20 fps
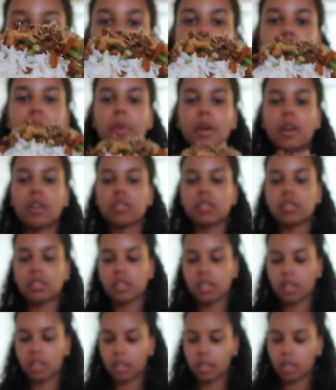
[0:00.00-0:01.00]
it
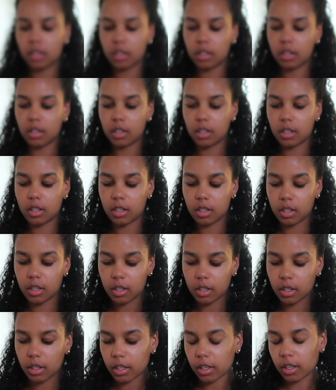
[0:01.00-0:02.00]
smells
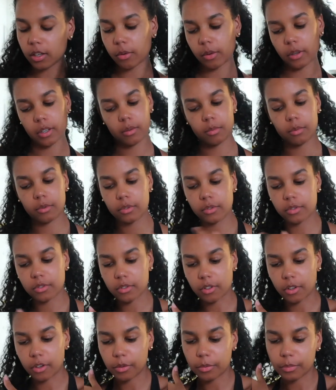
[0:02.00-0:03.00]
incredible.
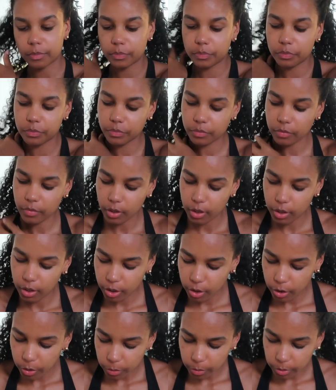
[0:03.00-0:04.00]
So
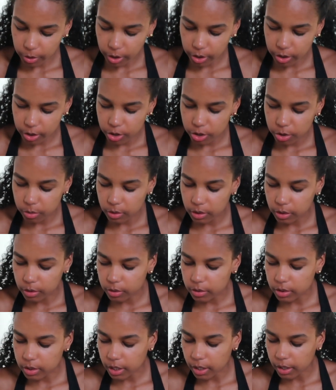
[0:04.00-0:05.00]
we're gonna do a
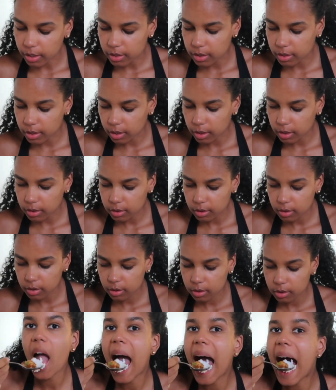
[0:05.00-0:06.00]
little taste
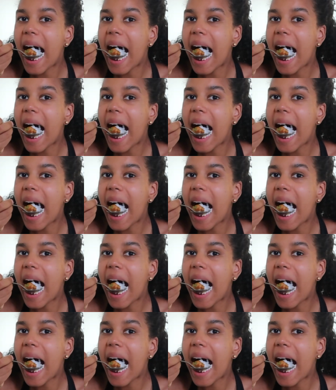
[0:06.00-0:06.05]
test.